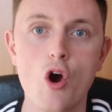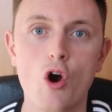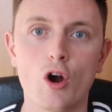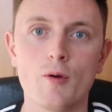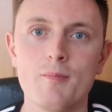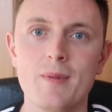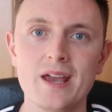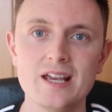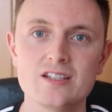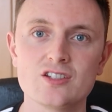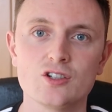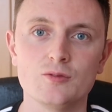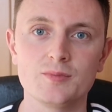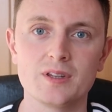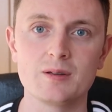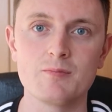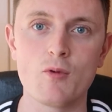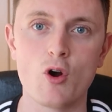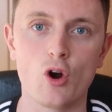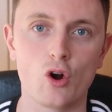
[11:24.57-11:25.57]
or make
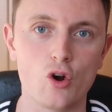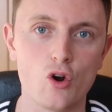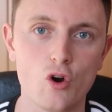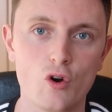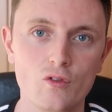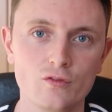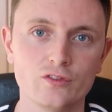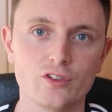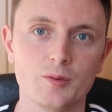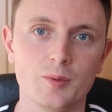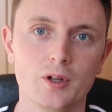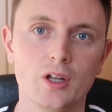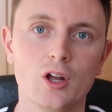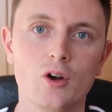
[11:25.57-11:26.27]
something more comfortable.